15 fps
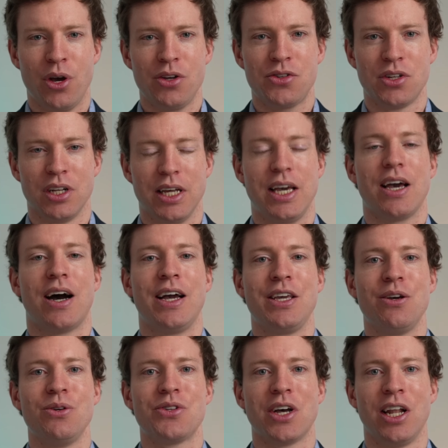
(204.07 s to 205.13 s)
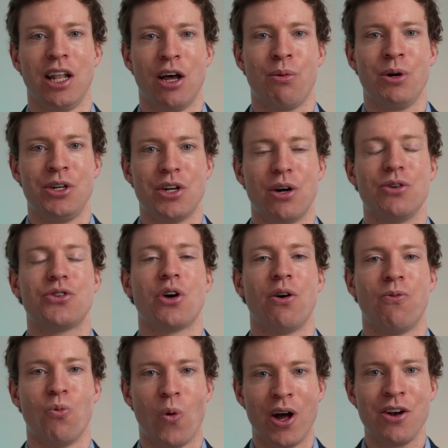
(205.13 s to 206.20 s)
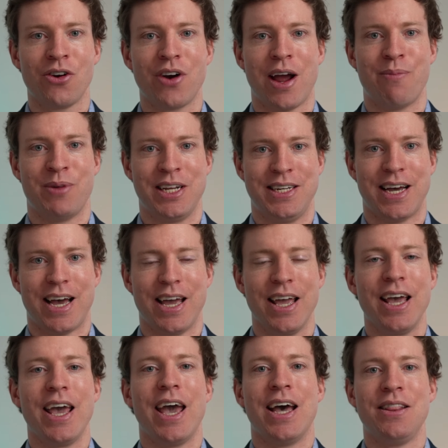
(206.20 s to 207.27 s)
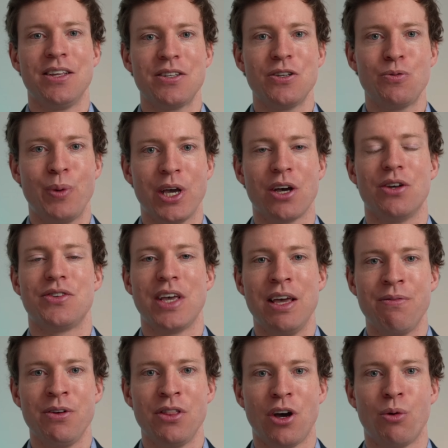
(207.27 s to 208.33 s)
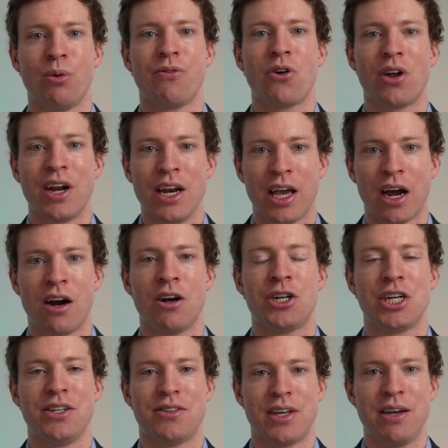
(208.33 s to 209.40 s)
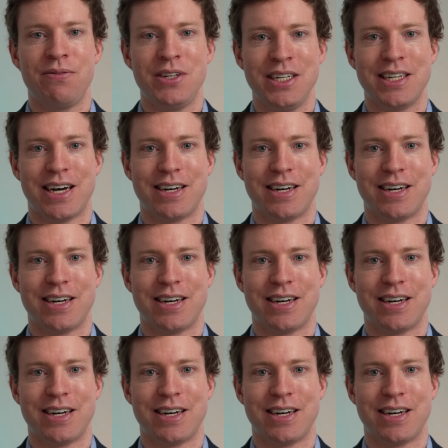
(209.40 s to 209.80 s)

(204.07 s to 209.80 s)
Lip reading: Personally, I use a lower dose of 1 gram a day, and this is because even though we've got encouraging safety